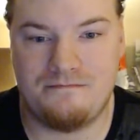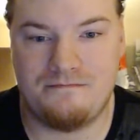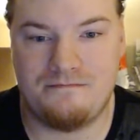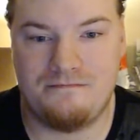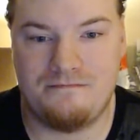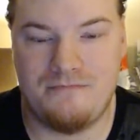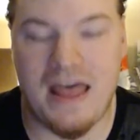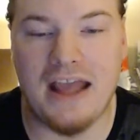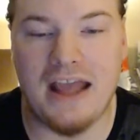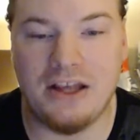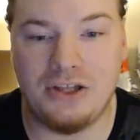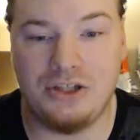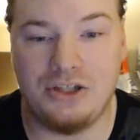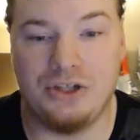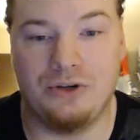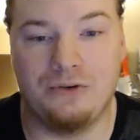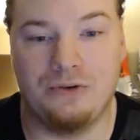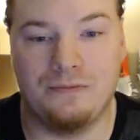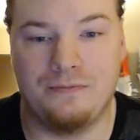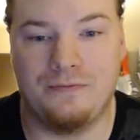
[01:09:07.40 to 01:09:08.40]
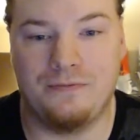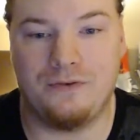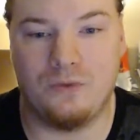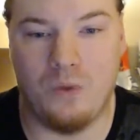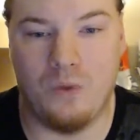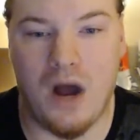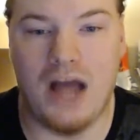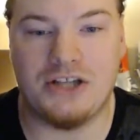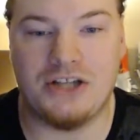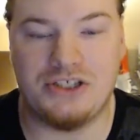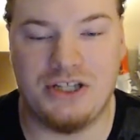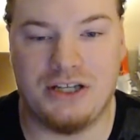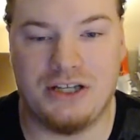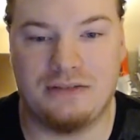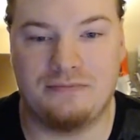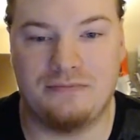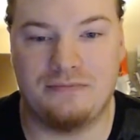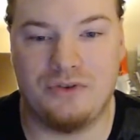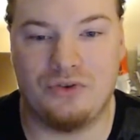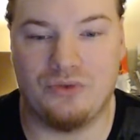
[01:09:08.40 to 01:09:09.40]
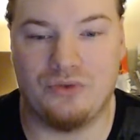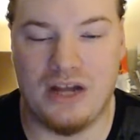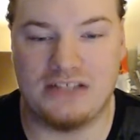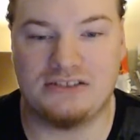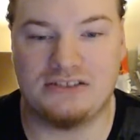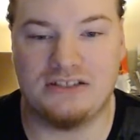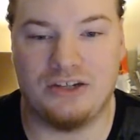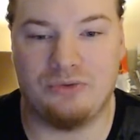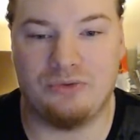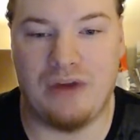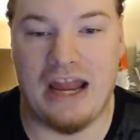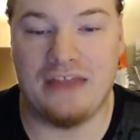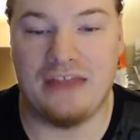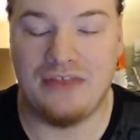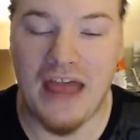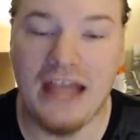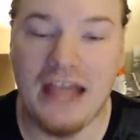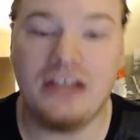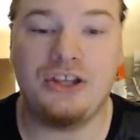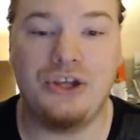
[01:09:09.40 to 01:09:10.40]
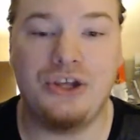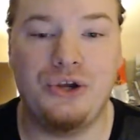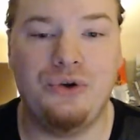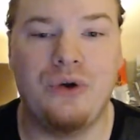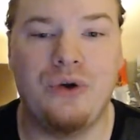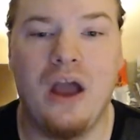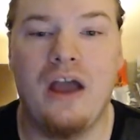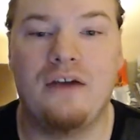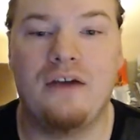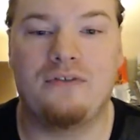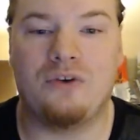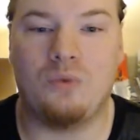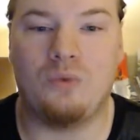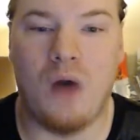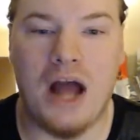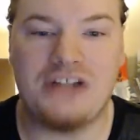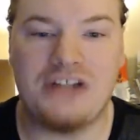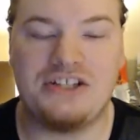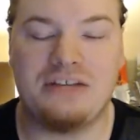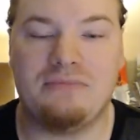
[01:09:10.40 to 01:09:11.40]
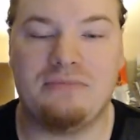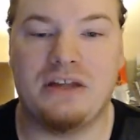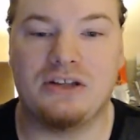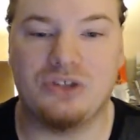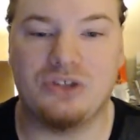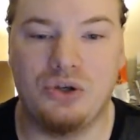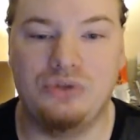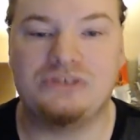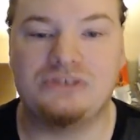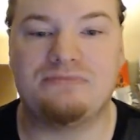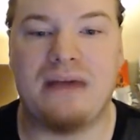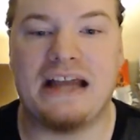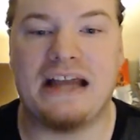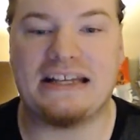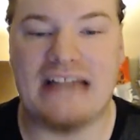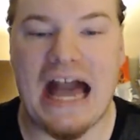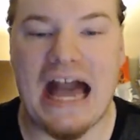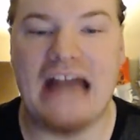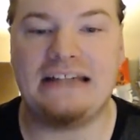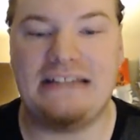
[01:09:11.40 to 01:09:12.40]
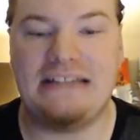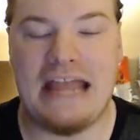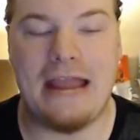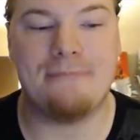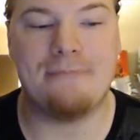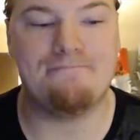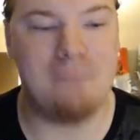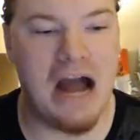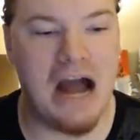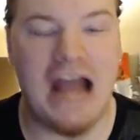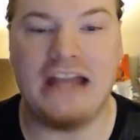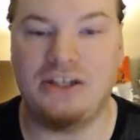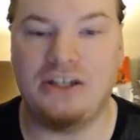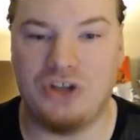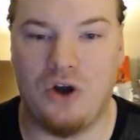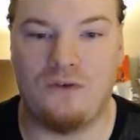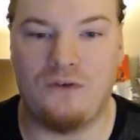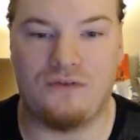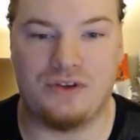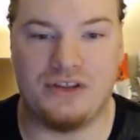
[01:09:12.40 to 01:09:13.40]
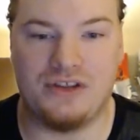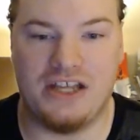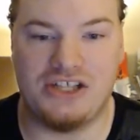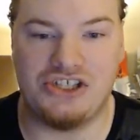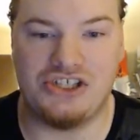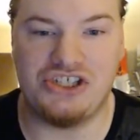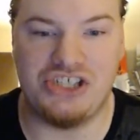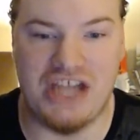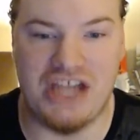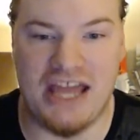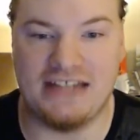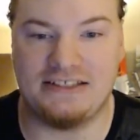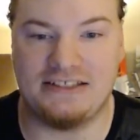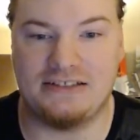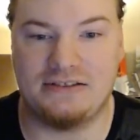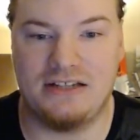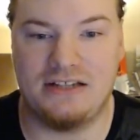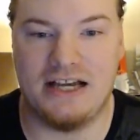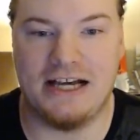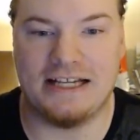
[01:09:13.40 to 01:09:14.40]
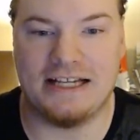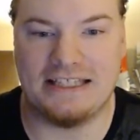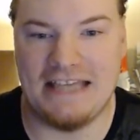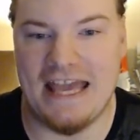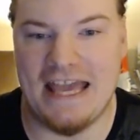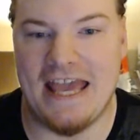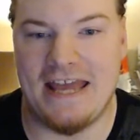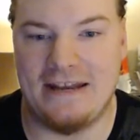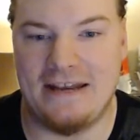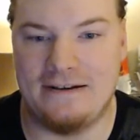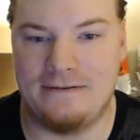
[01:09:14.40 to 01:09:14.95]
Thank you for watching the Wrestling Rant. Thank you for watching me lose my goddamn mind over this shit. Again.